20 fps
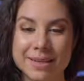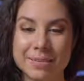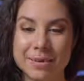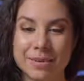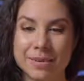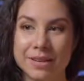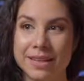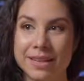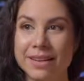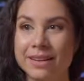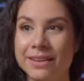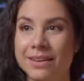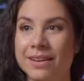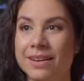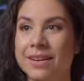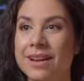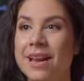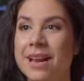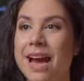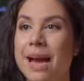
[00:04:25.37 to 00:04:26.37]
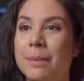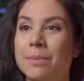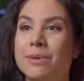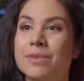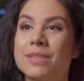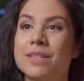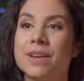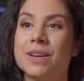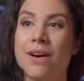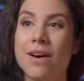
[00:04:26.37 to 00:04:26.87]
demo here, I'm
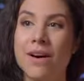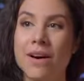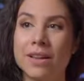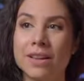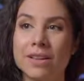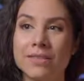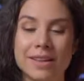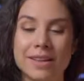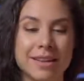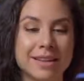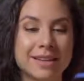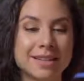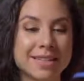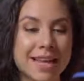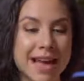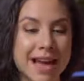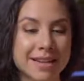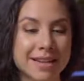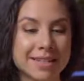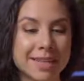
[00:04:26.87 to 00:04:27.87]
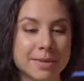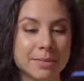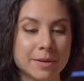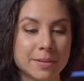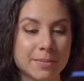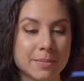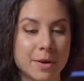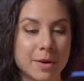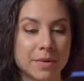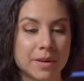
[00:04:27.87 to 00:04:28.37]
using all of the exact same
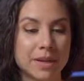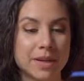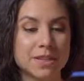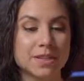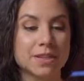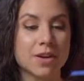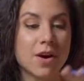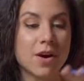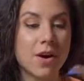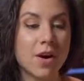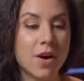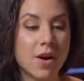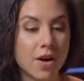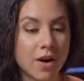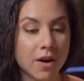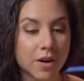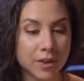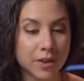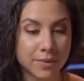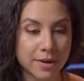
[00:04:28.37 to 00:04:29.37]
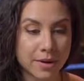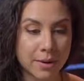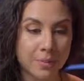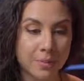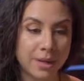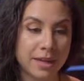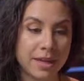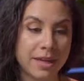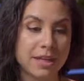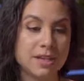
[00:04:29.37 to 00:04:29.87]
components all throughout the
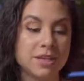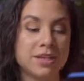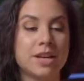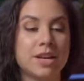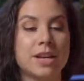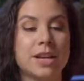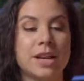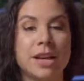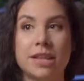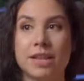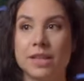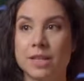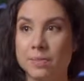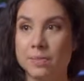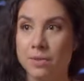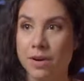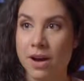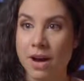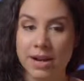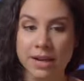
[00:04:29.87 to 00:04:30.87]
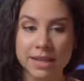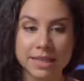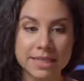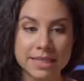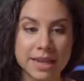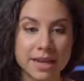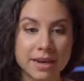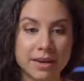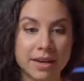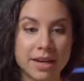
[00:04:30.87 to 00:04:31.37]
page in this
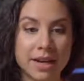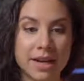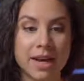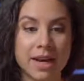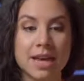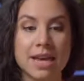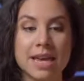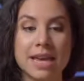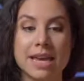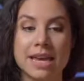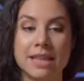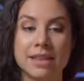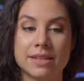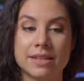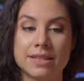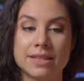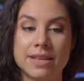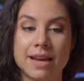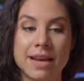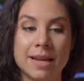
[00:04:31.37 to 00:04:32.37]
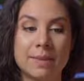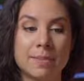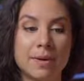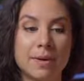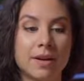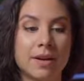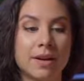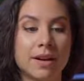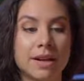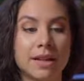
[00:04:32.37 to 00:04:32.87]
product area, in the
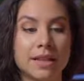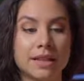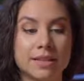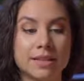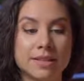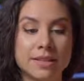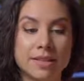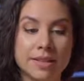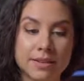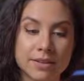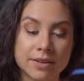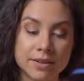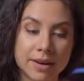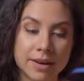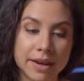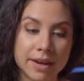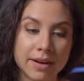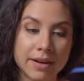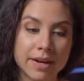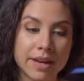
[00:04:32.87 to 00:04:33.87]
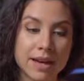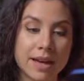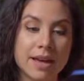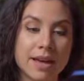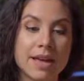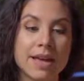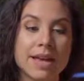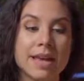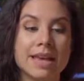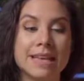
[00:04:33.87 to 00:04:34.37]
sidebar, in this hero
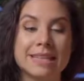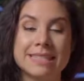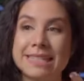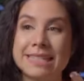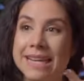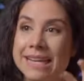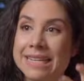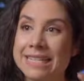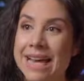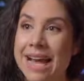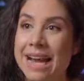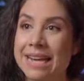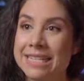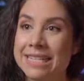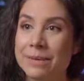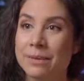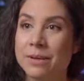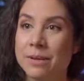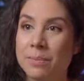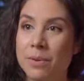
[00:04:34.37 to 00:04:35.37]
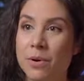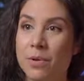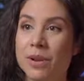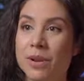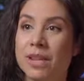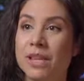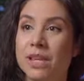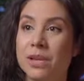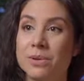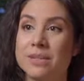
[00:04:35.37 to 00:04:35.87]
area. It's the exact same
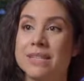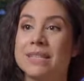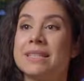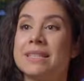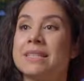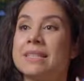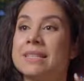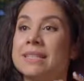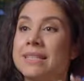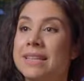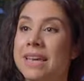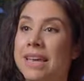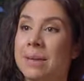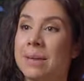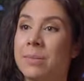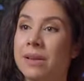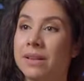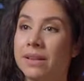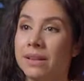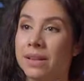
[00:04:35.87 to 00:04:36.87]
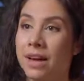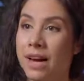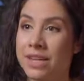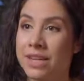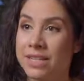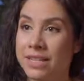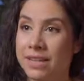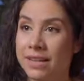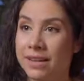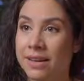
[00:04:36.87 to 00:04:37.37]
component that uses the same
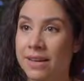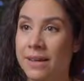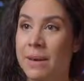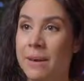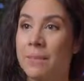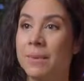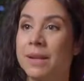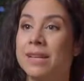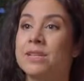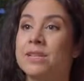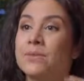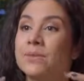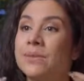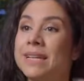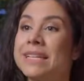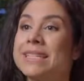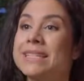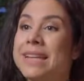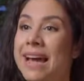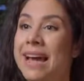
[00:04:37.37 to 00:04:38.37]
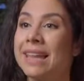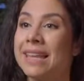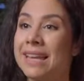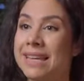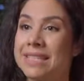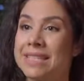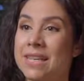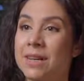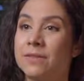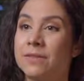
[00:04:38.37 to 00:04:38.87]
logic, but it's
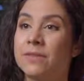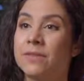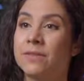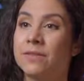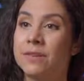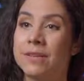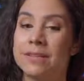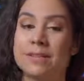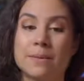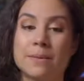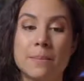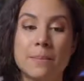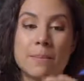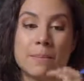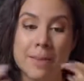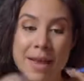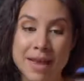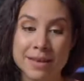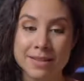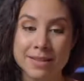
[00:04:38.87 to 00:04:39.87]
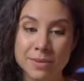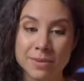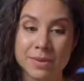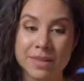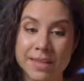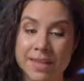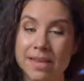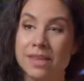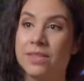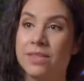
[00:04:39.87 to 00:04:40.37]
restyling itself to fit best
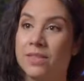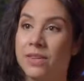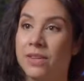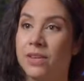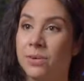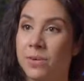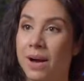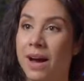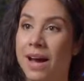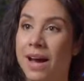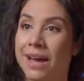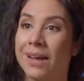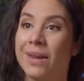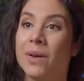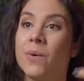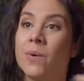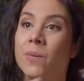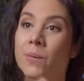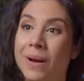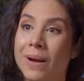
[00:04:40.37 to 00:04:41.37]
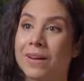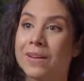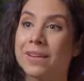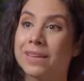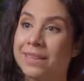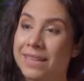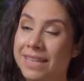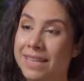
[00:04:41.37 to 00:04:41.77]
within the UI where it